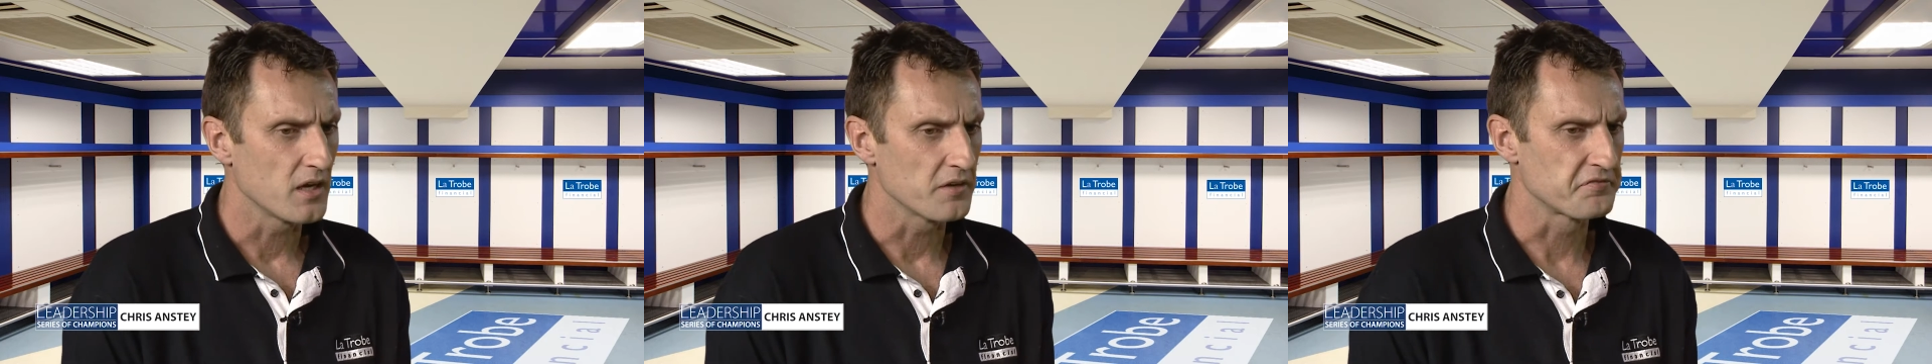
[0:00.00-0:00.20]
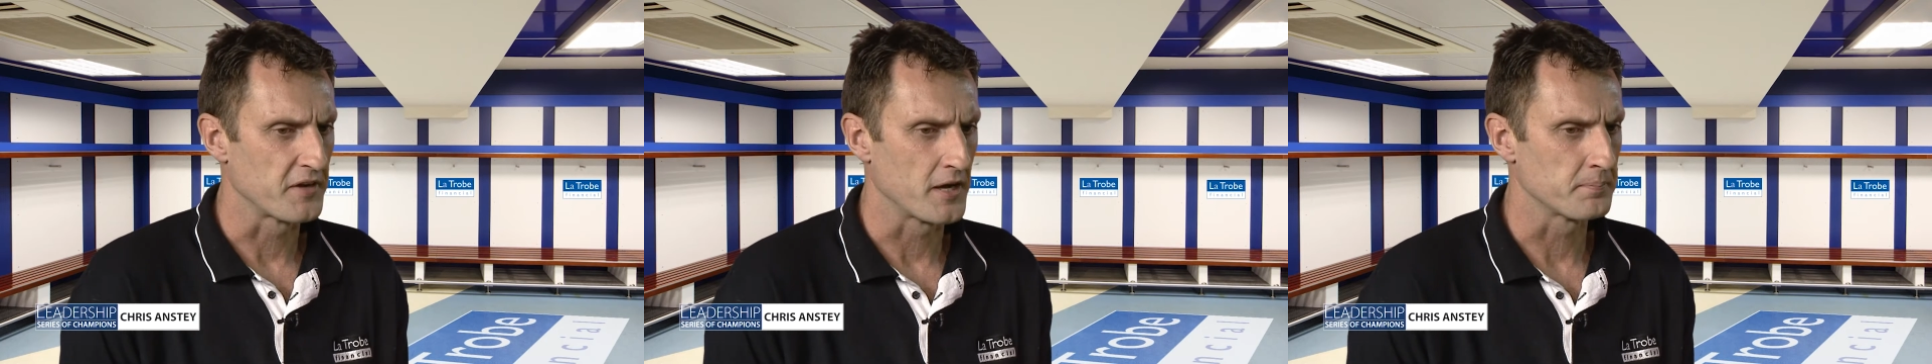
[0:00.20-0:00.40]

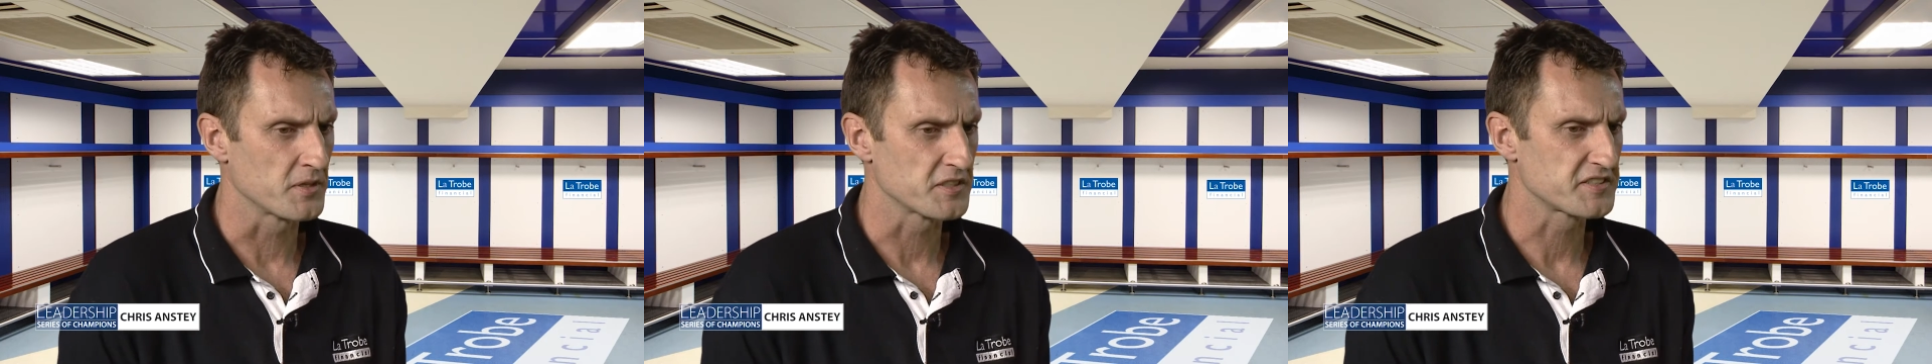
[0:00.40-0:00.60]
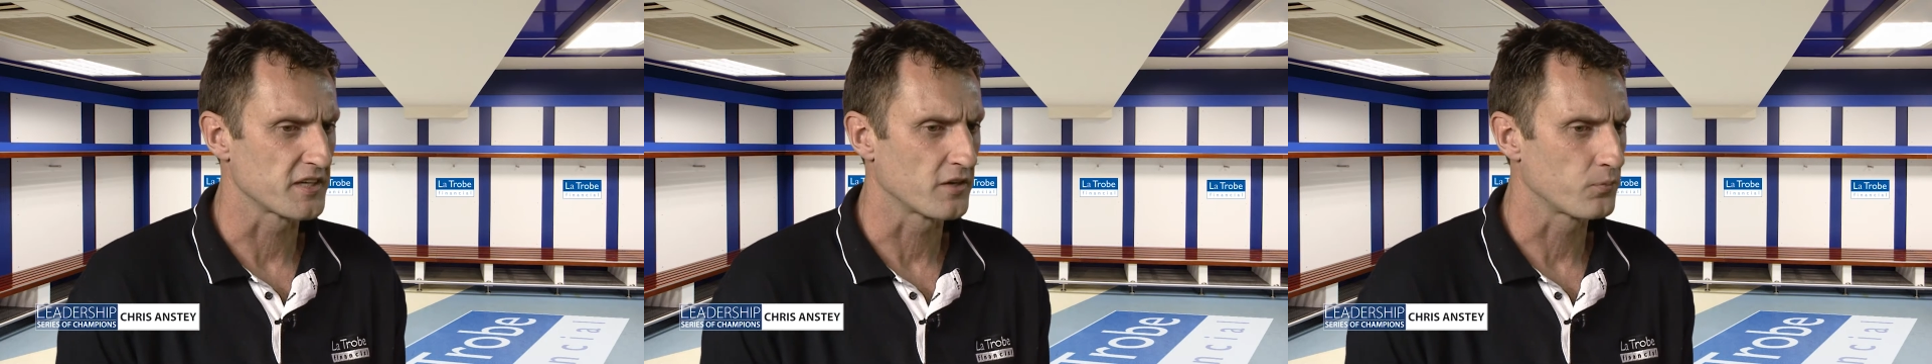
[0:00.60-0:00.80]
I found
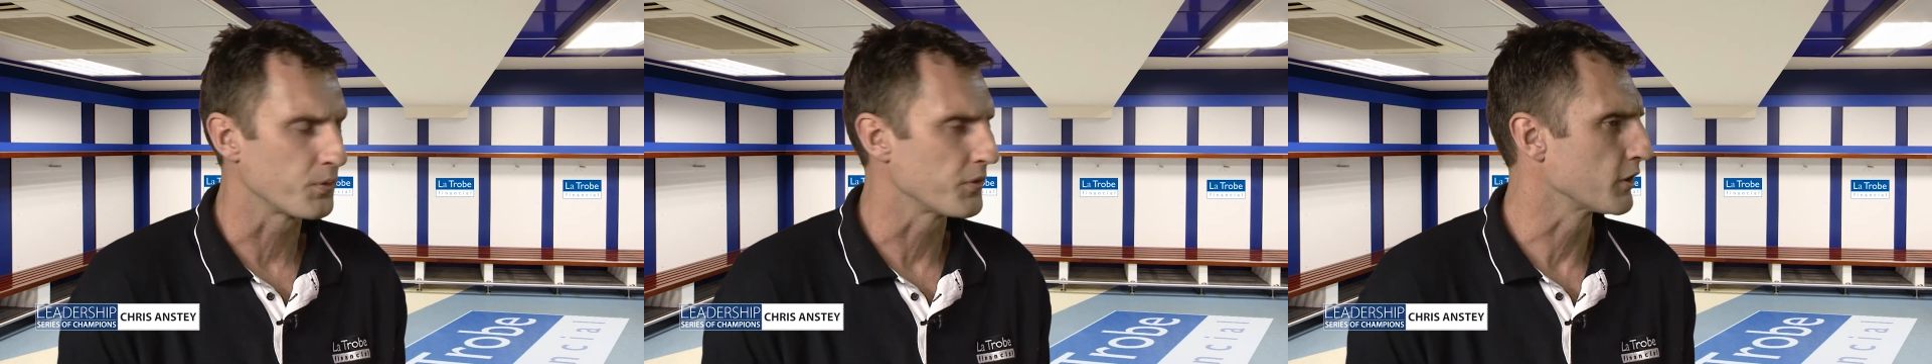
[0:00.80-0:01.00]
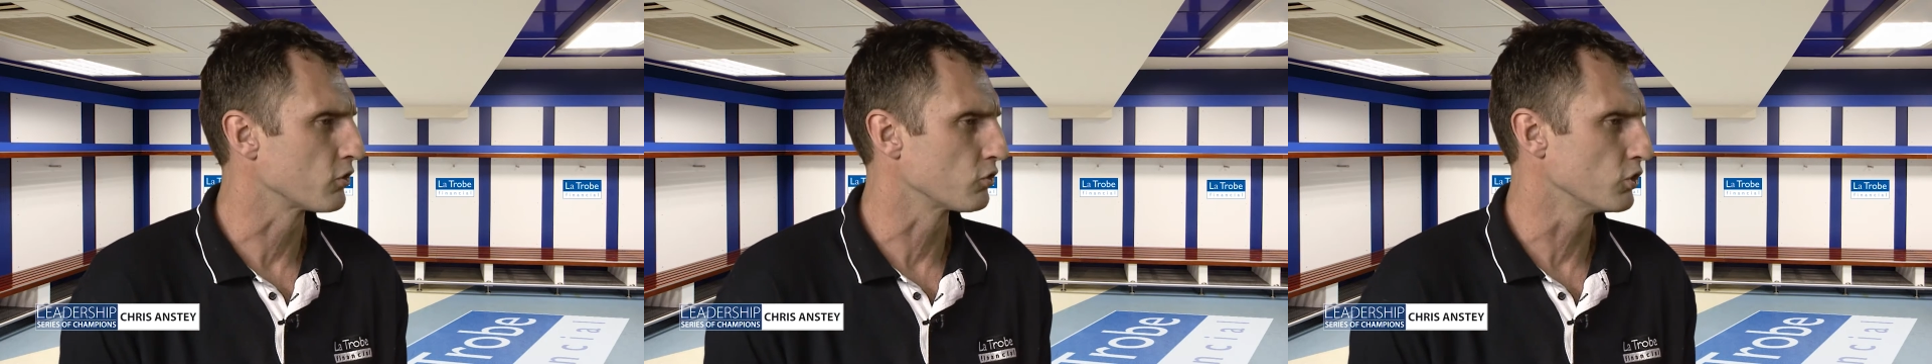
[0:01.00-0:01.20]

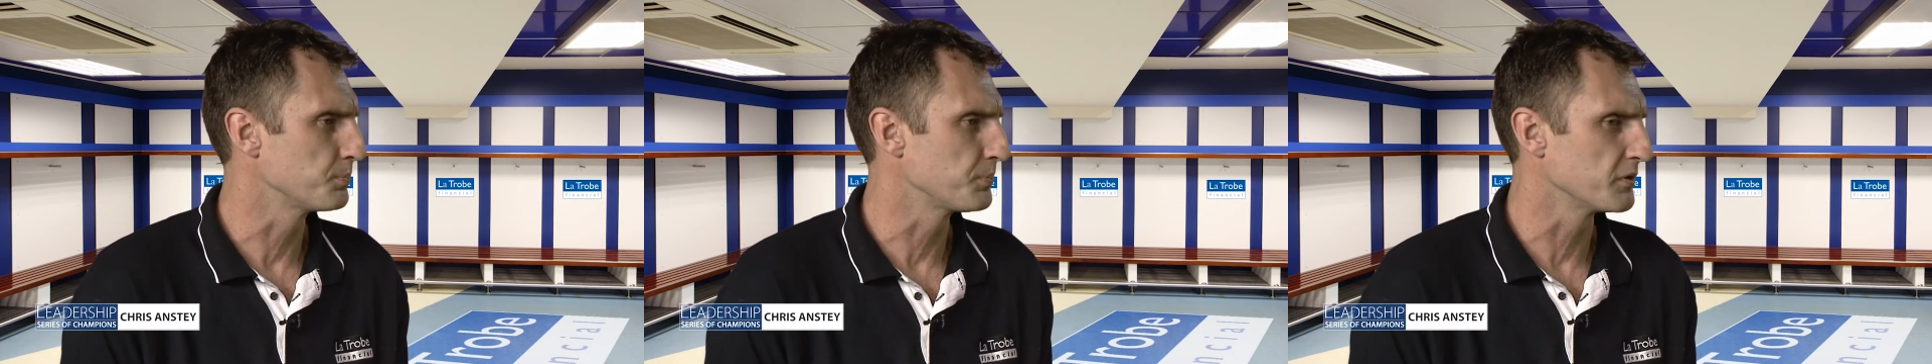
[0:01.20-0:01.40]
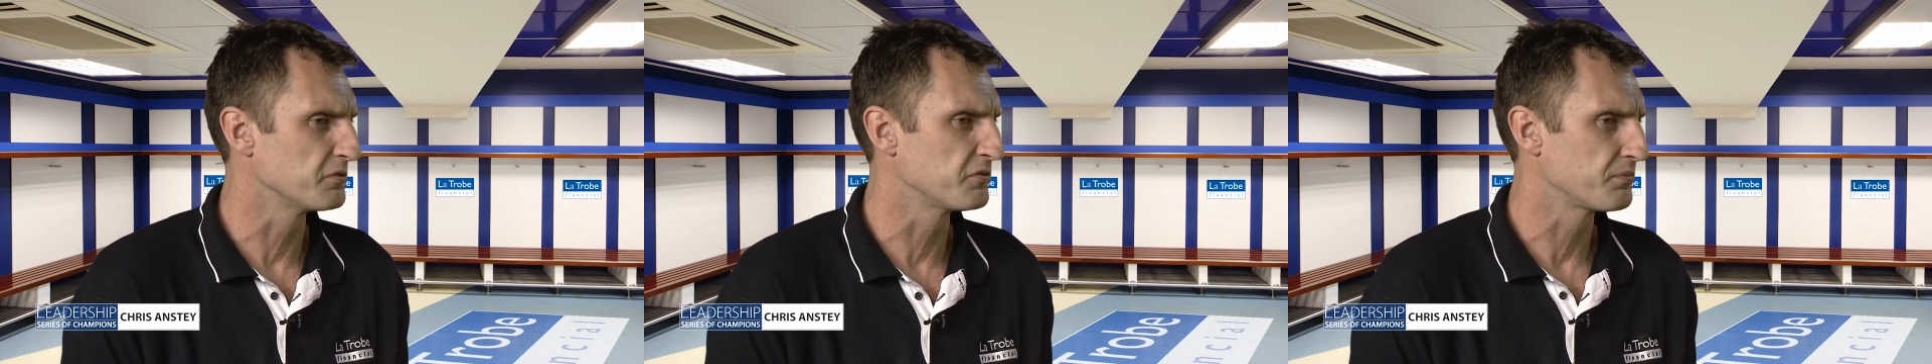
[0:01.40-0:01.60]
myself with a
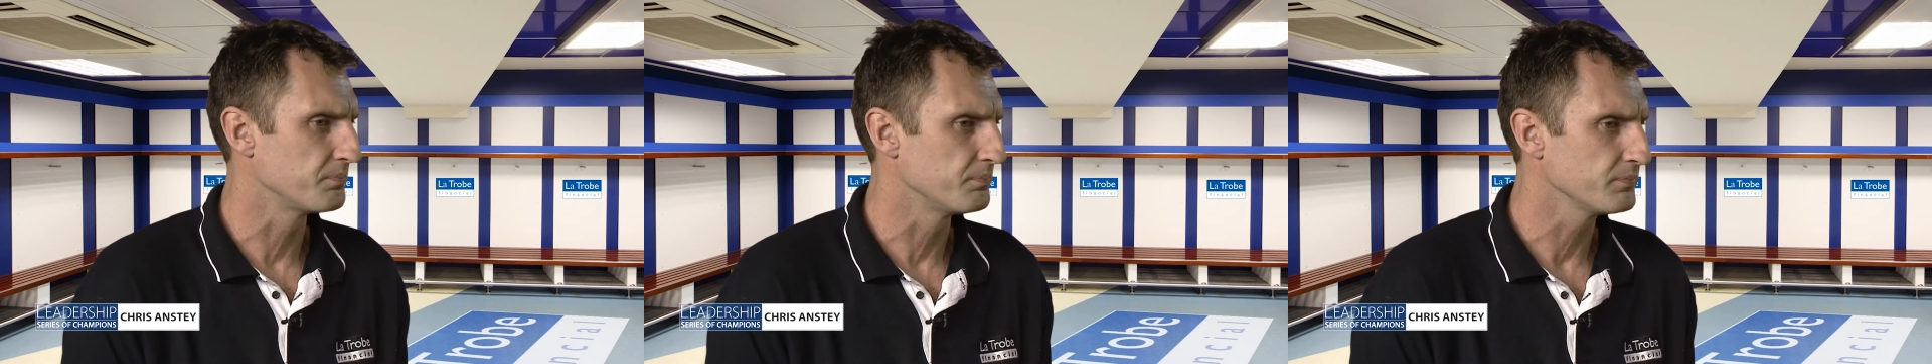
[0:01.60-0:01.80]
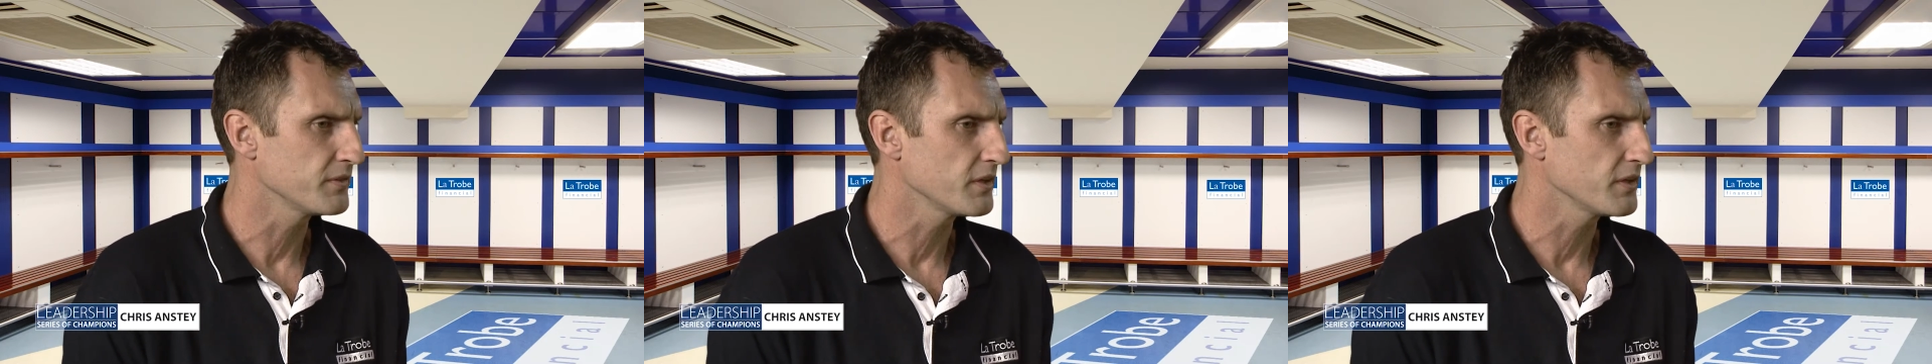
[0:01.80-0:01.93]
group of